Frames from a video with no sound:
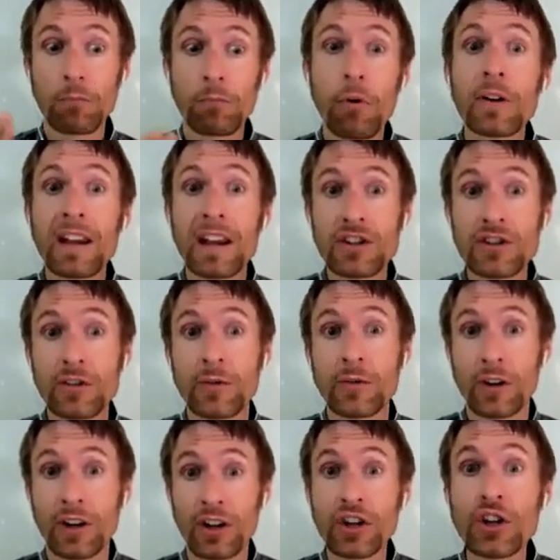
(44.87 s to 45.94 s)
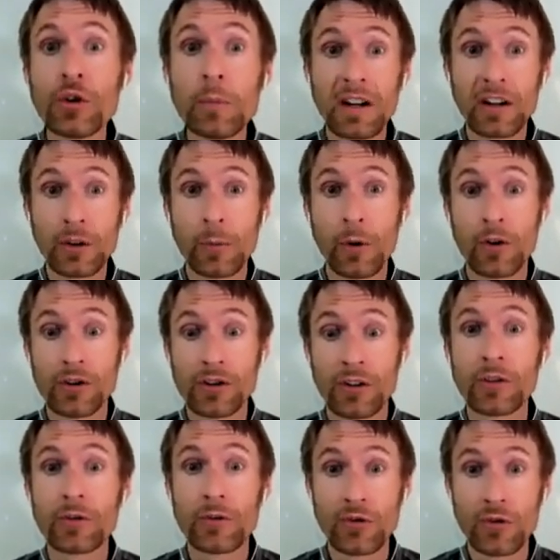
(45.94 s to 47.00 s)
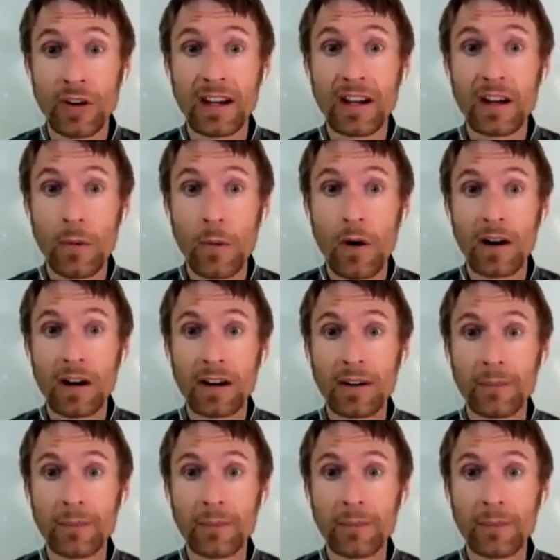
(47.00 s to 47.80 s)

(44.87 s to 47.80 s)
potential for human exposure through drinking water.